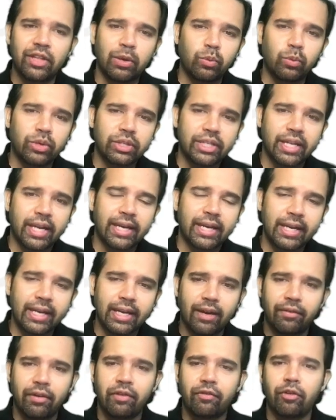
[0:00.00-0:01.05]
thing was directly
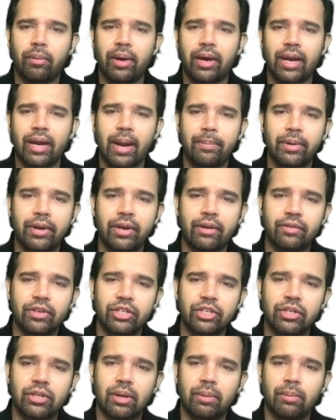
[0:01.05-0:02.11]
covered from our rapid revision